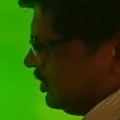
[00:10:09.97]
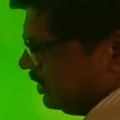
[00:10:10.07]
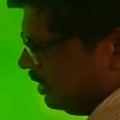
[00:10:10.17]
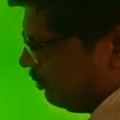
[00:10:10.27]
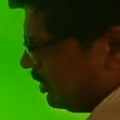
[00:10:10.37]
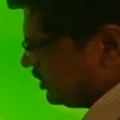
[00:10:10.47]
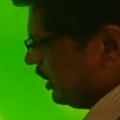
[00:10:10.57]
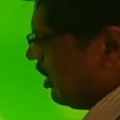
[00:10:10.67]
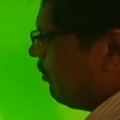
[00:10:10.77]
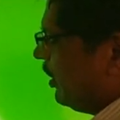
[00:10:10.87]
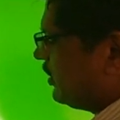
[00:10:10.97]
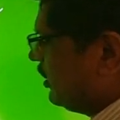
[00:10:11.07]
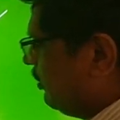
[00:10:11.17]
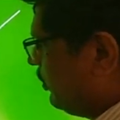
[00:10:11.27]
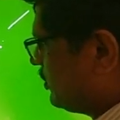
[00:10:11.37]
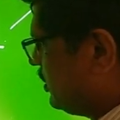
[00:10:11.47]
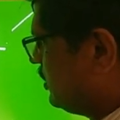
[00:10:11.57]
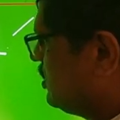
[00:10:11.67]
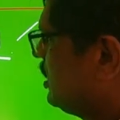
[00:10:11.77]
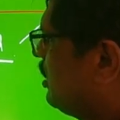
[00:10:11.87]
a signal
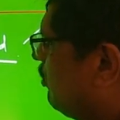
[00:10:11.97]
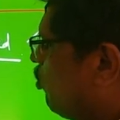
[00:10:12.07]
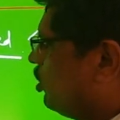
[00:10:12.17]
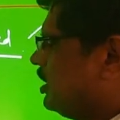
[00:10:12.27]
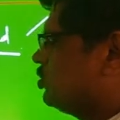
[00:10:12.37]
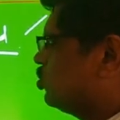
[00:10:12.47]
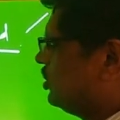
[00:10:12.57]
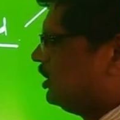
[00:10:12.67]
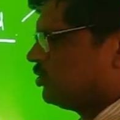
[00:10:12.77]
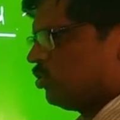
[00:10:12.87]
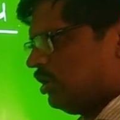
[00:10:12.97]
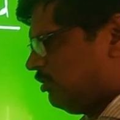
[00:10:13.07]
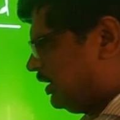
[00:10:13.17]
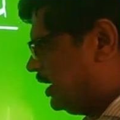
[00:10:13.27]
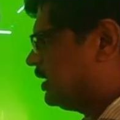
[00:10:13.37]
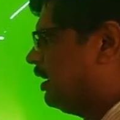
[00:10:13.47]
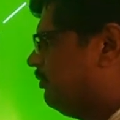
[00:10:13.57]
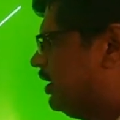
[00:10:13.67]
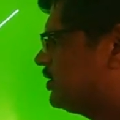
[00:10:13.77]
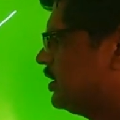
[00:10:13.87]
processing, complex signal processing, More than 2
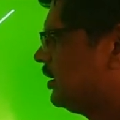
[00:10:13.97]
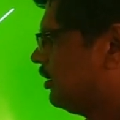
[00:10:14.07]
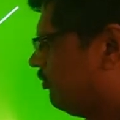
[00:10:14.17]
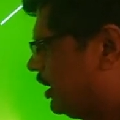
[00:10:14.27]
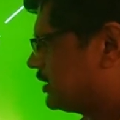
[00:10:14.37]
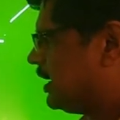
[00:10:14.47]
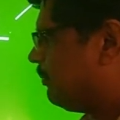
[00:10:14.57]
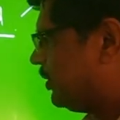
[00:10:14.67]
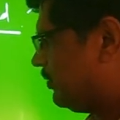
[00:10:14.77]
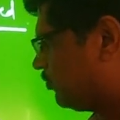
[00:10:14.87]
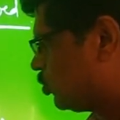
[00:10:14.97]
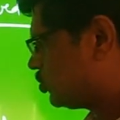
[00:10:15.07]
signals only you get always.